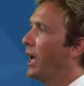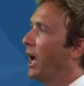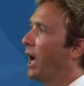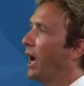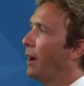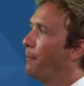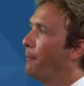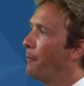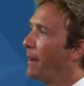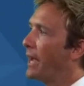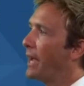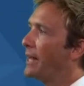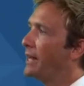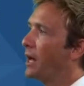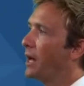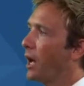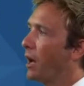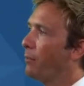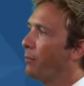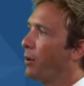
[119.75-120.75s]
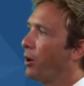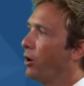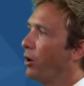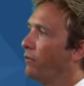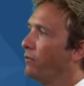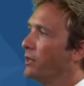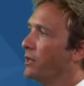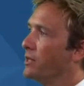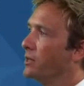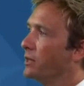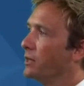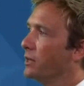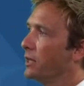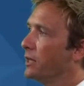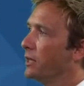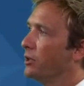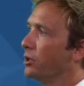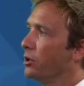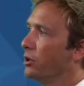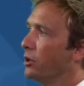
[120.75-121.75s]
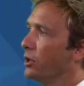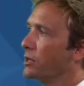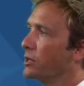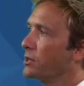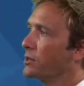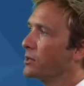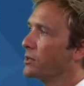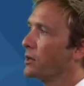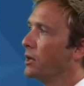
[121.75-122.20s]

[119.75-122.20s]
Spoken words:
are made up of these little units